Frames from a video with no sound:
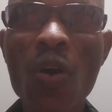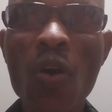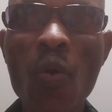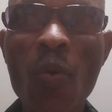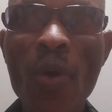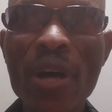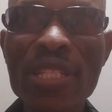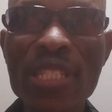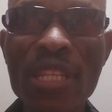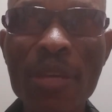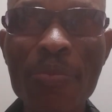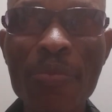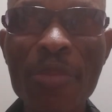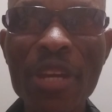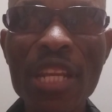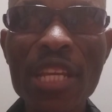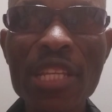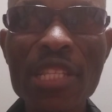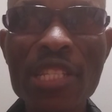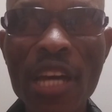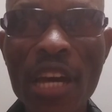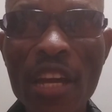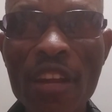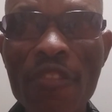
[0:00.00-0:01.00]
was a
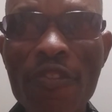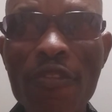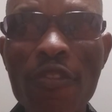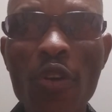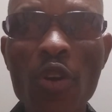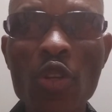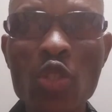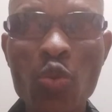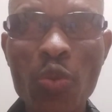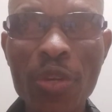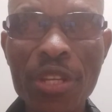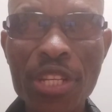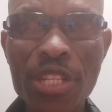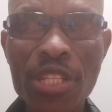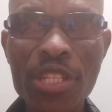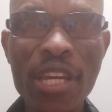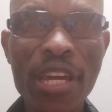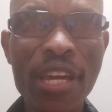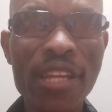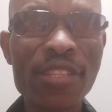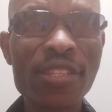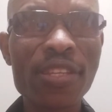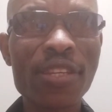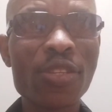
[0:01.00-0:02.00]
military force which
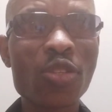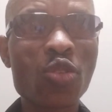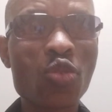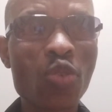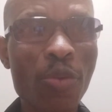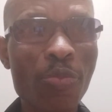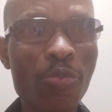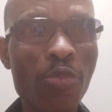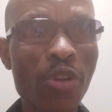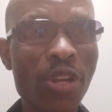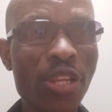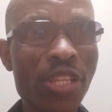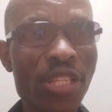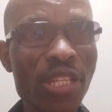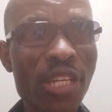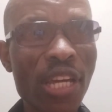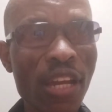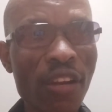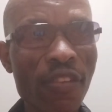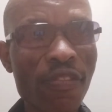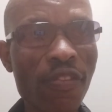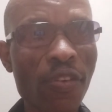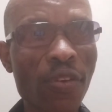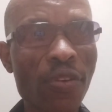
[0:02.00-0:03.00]
turned into a
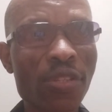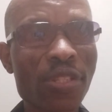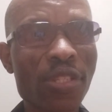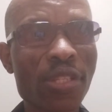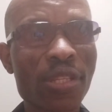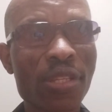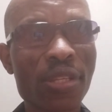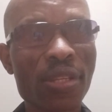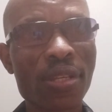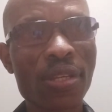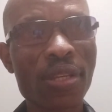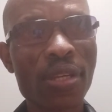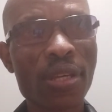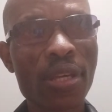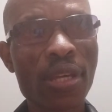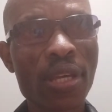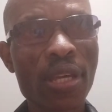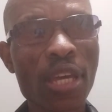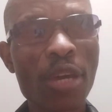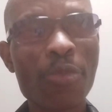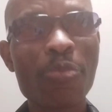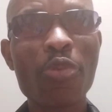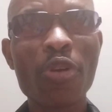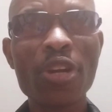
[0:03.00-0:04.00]
political force,
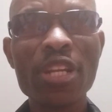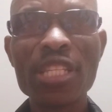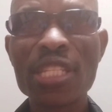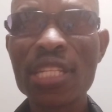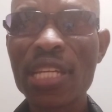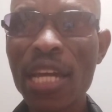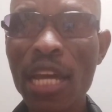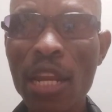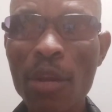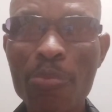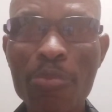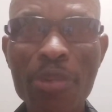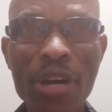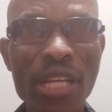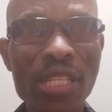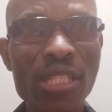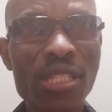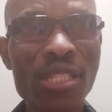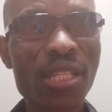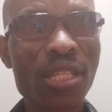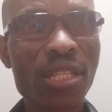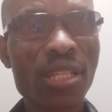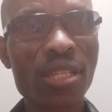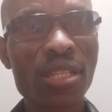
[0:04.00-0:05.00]
a political
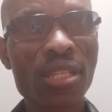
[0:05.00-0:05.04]
party.